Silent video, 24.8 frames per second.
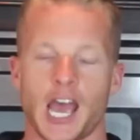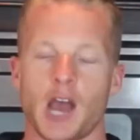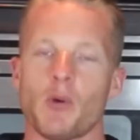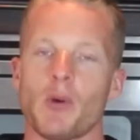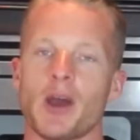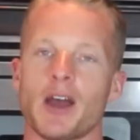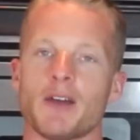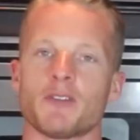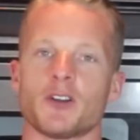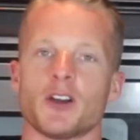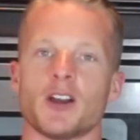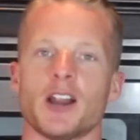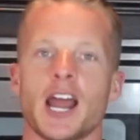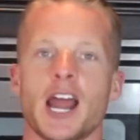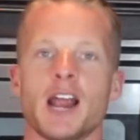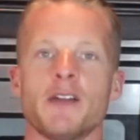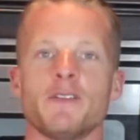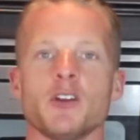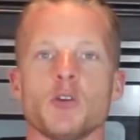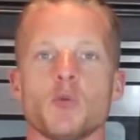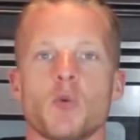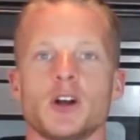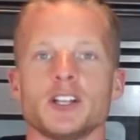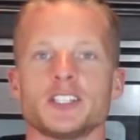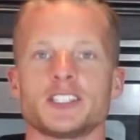However,
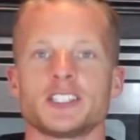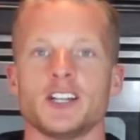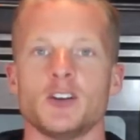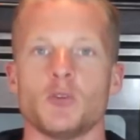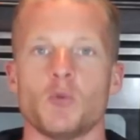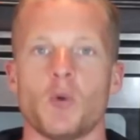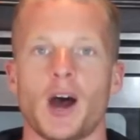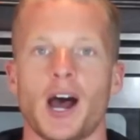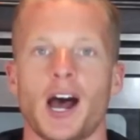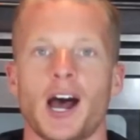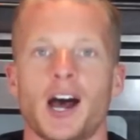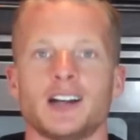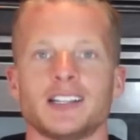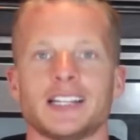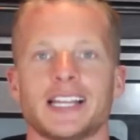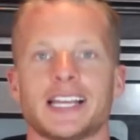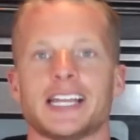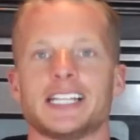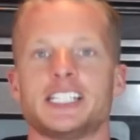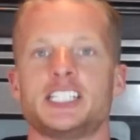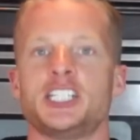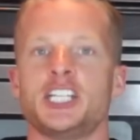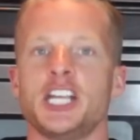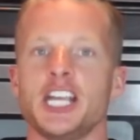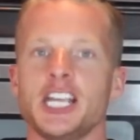every once in a while, like
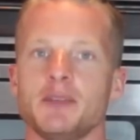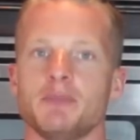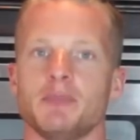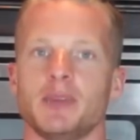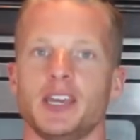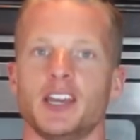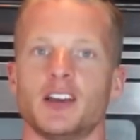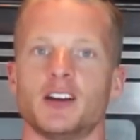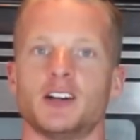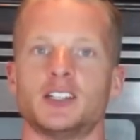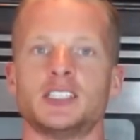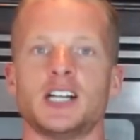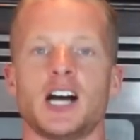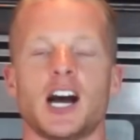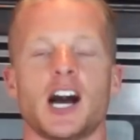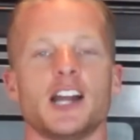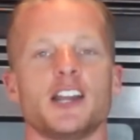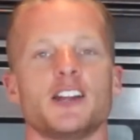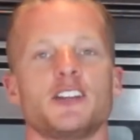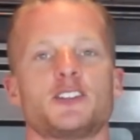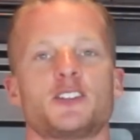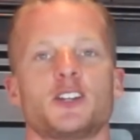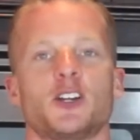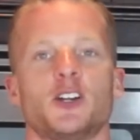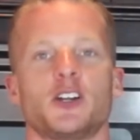a cheat meal, a
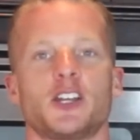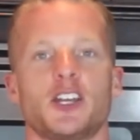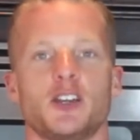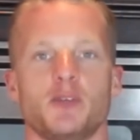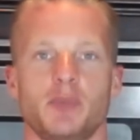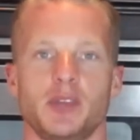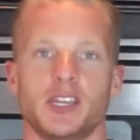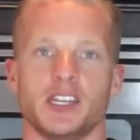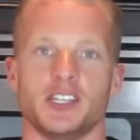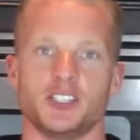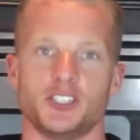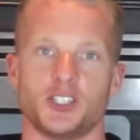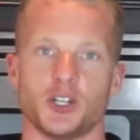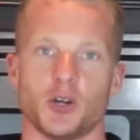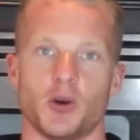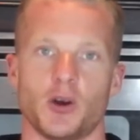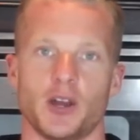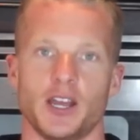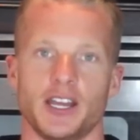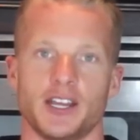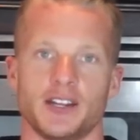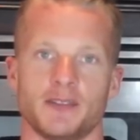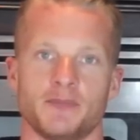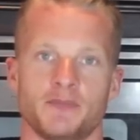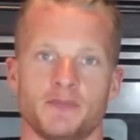dessert can be enjoyed.